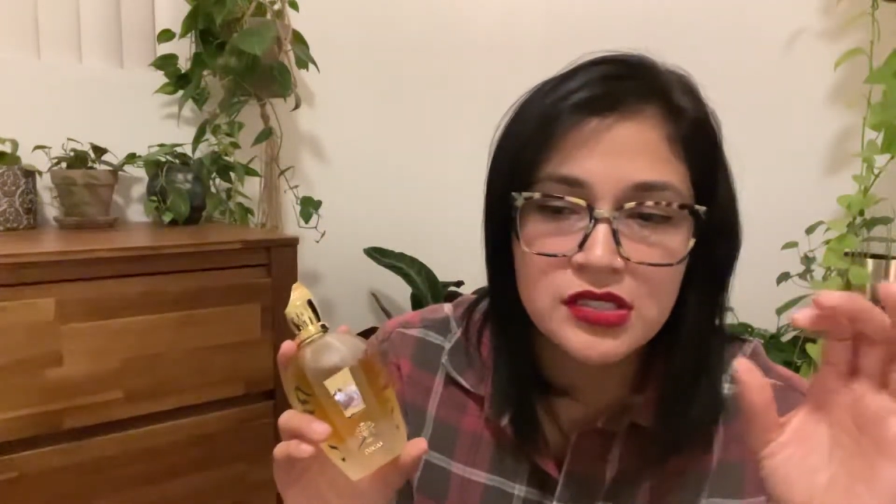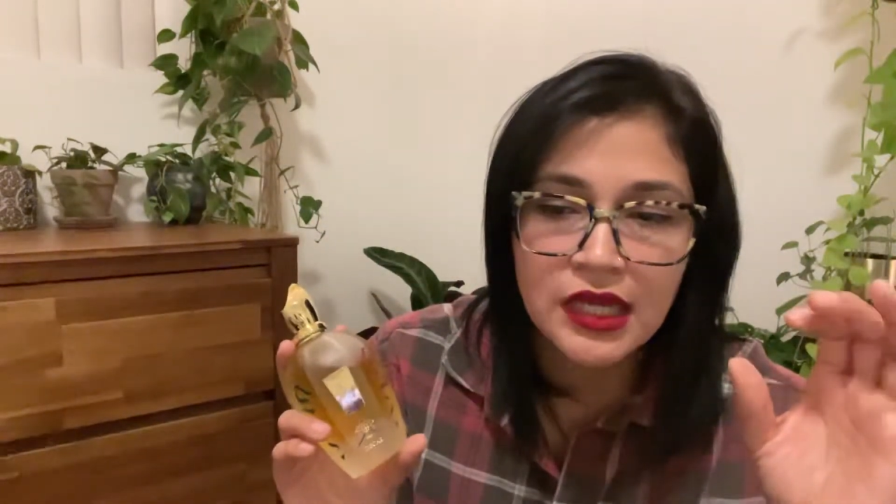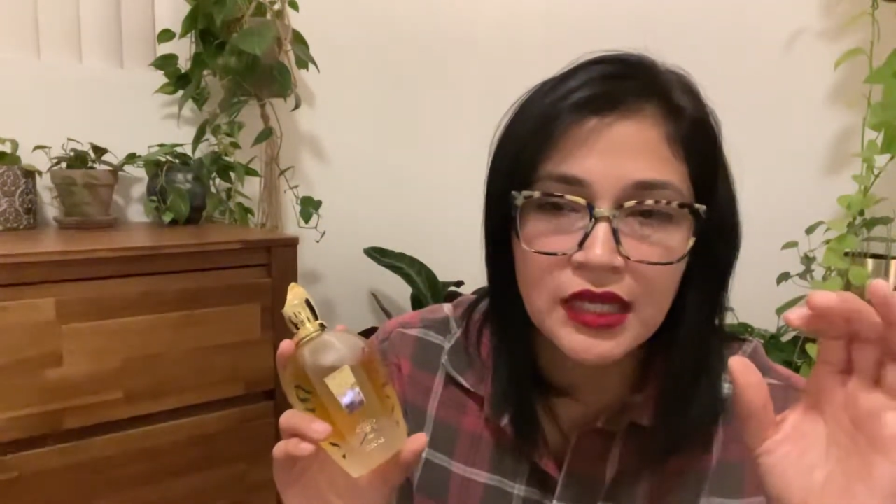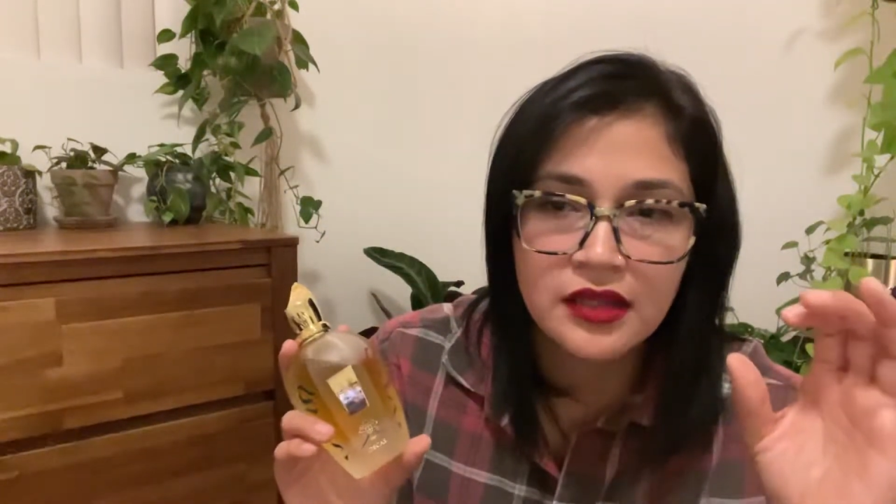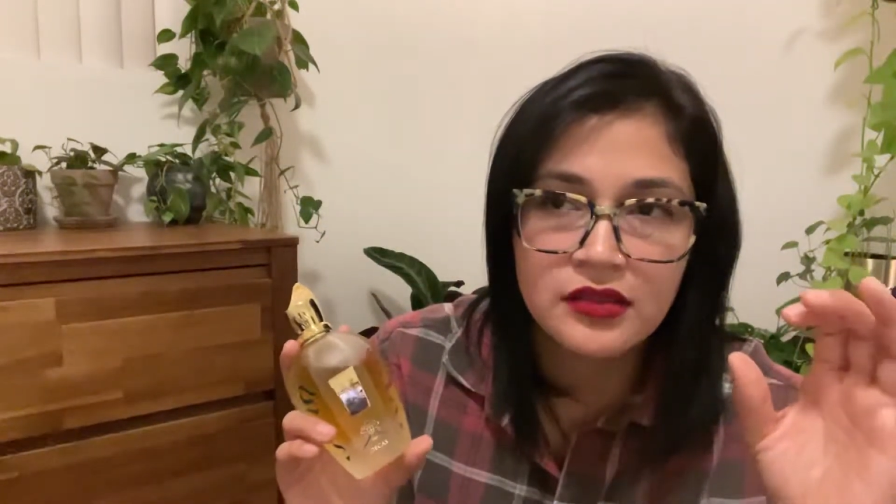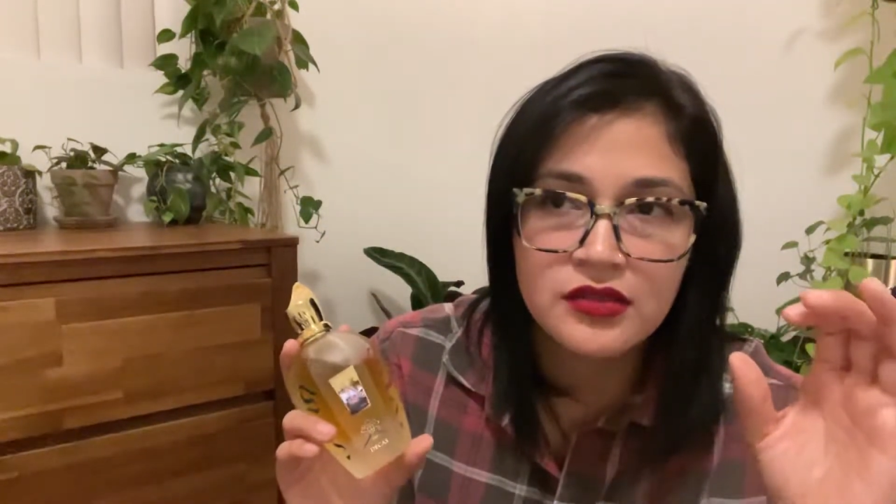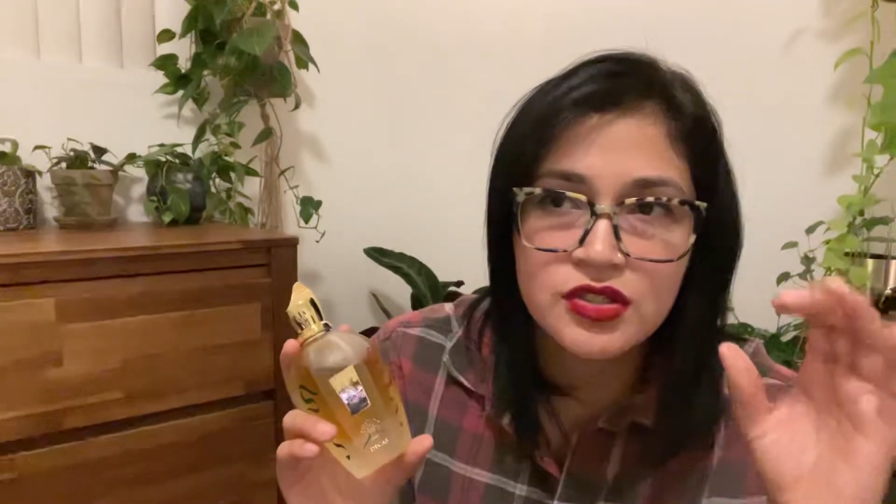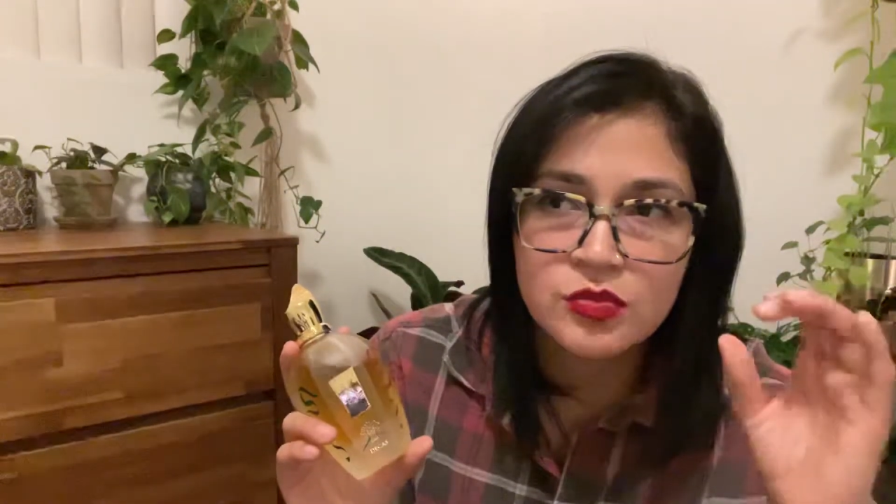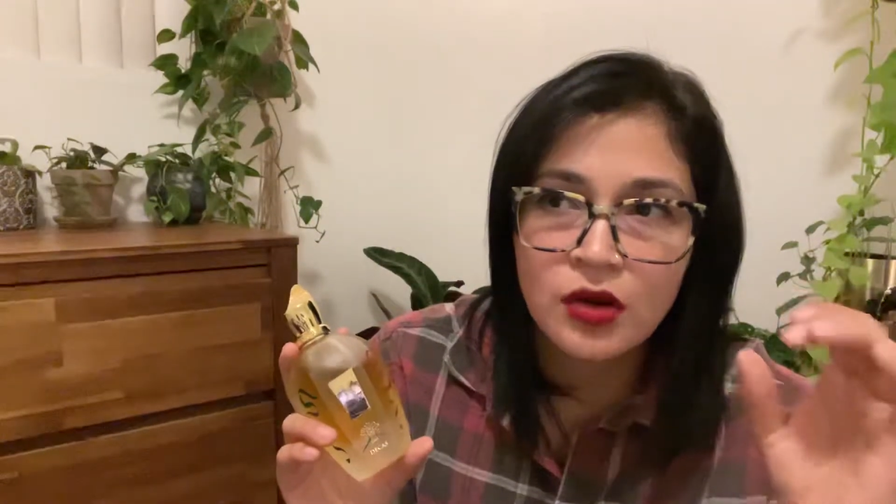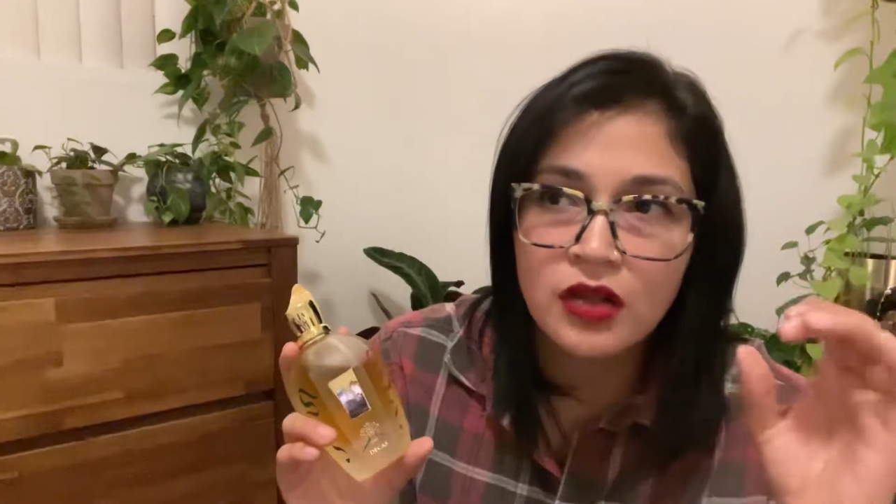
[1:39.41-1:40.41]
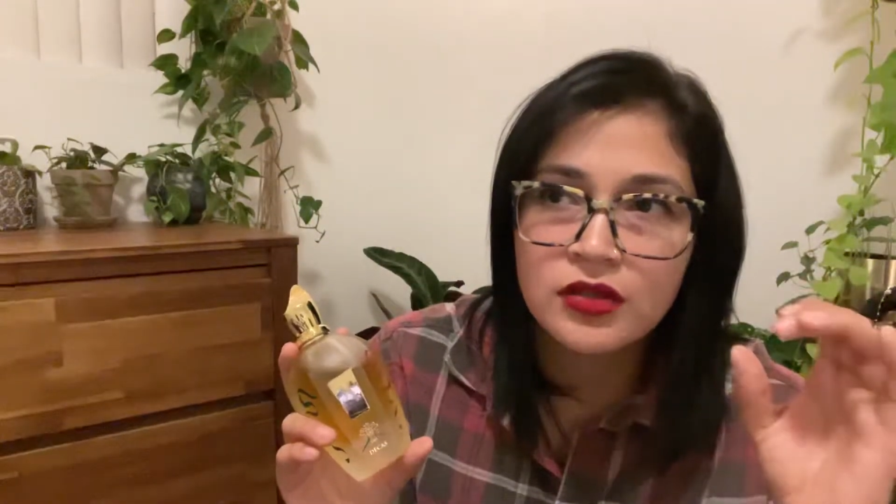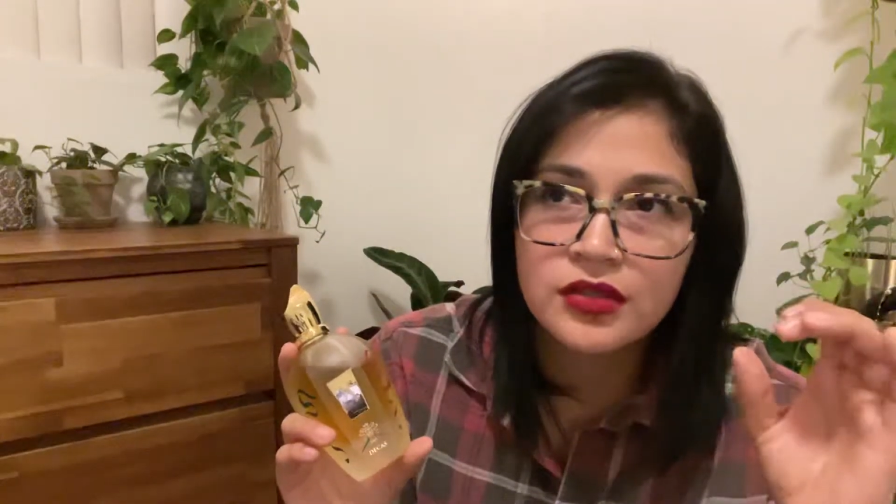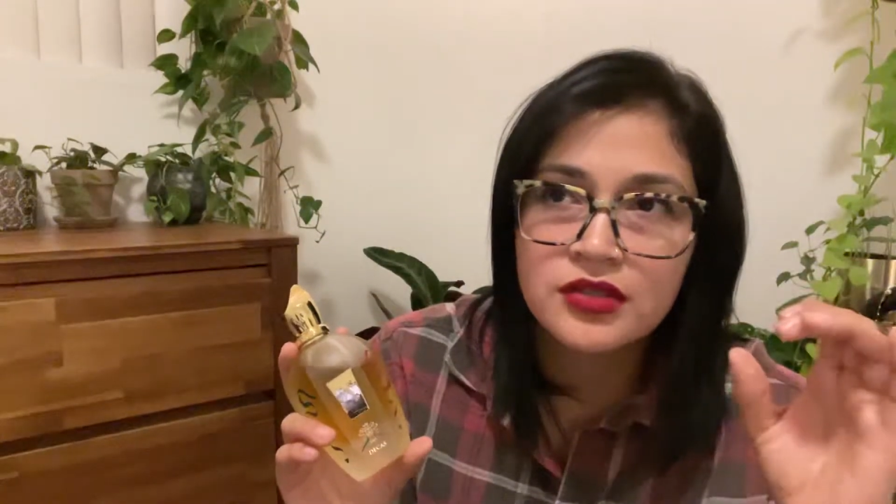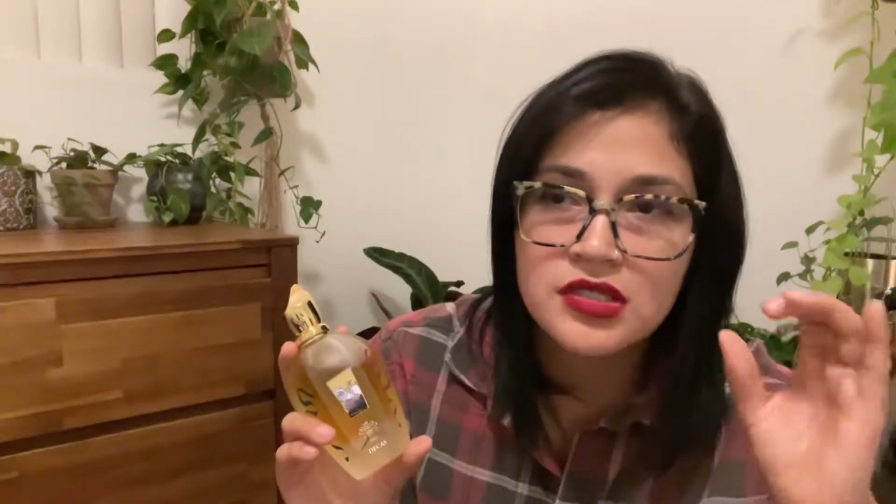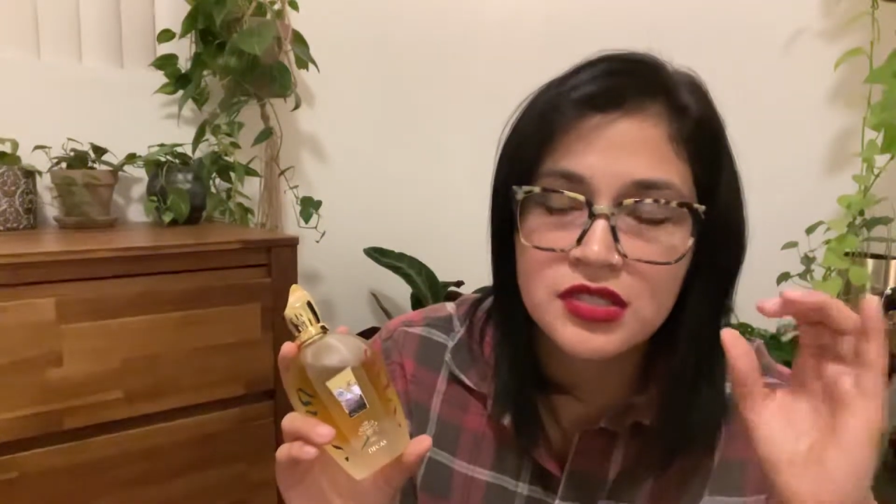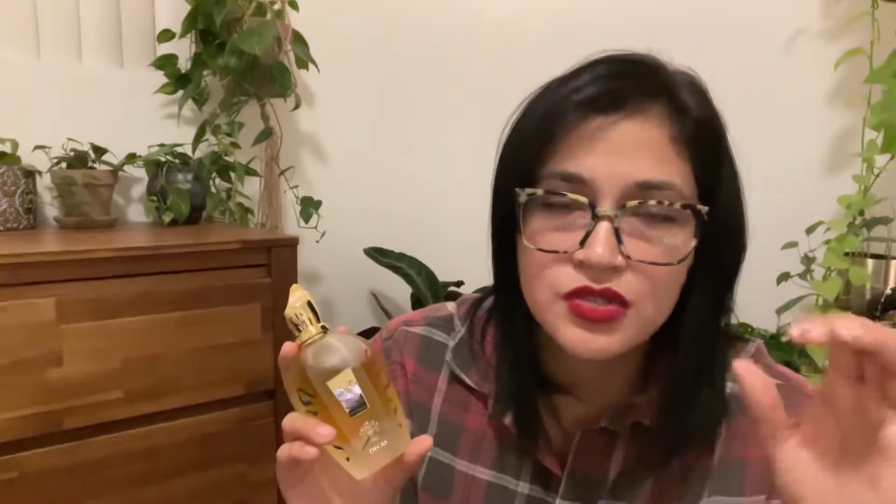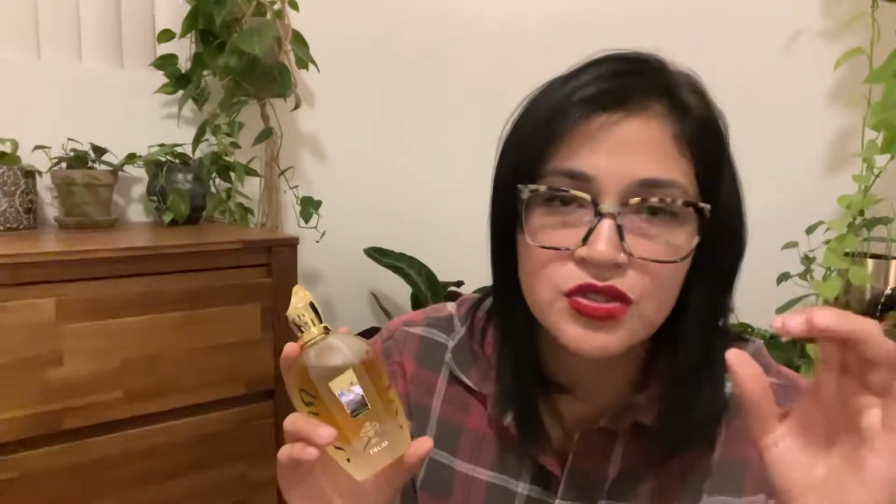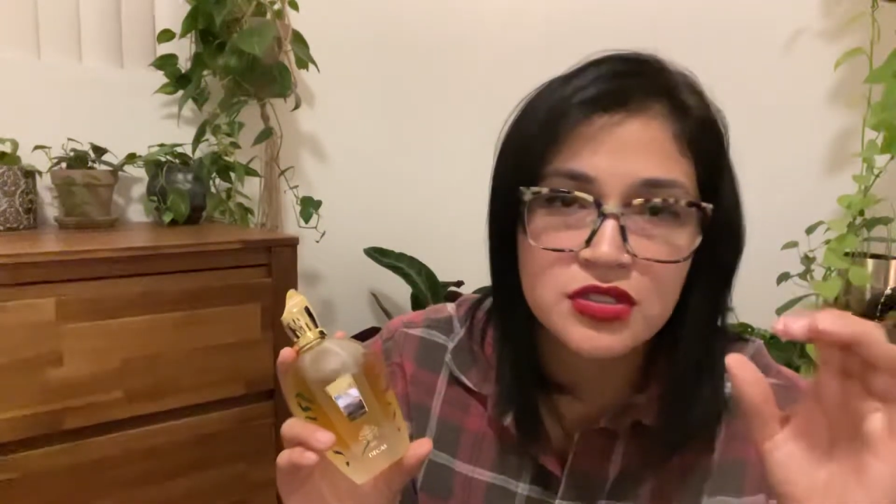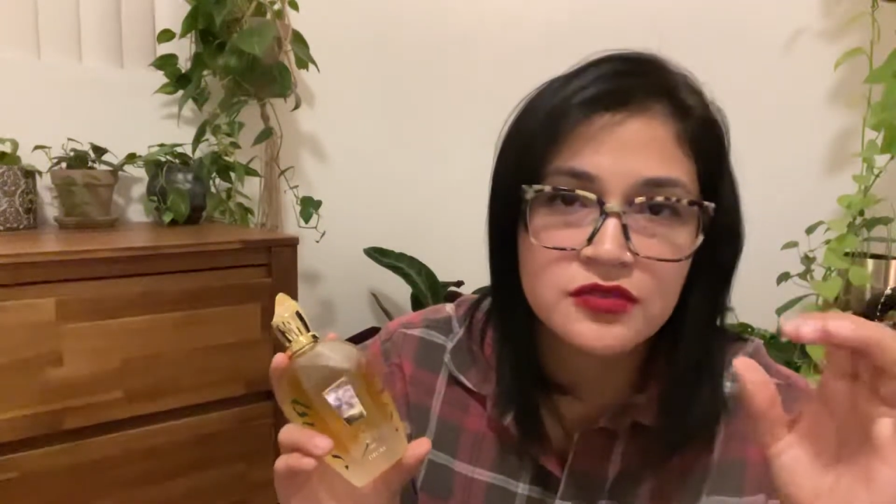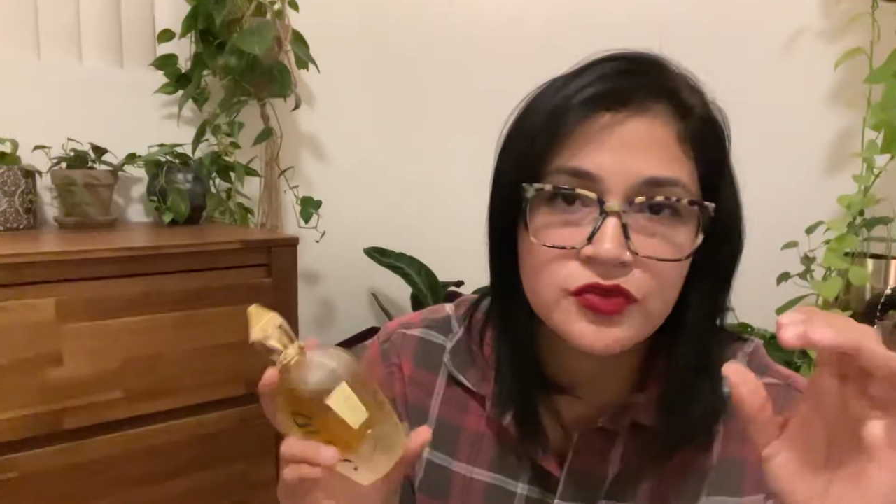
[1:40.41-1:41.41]
like the smaller
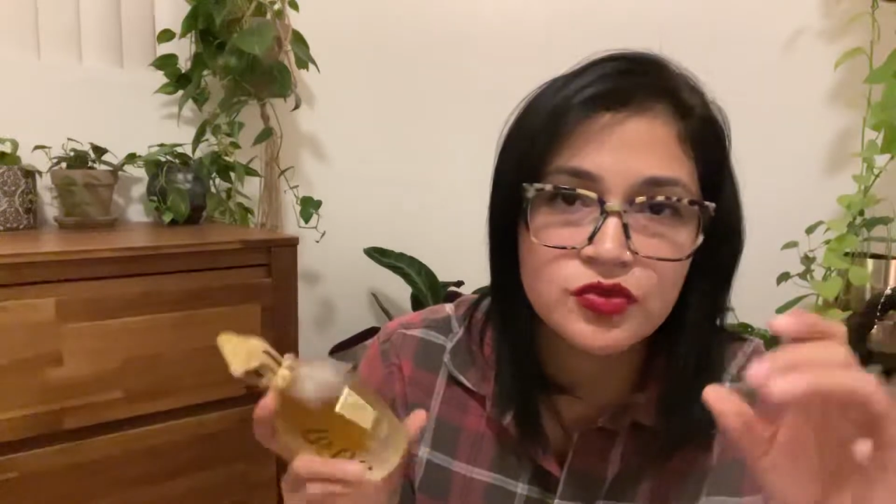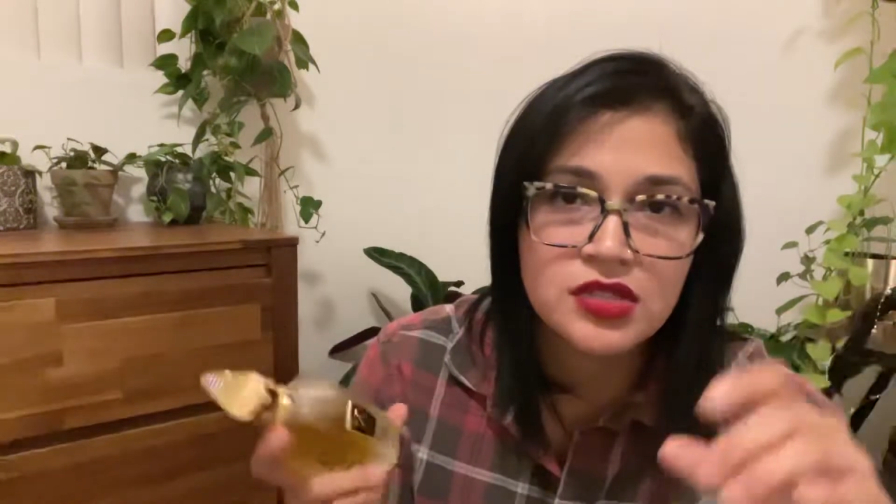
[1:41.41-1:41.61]
citrus fruits,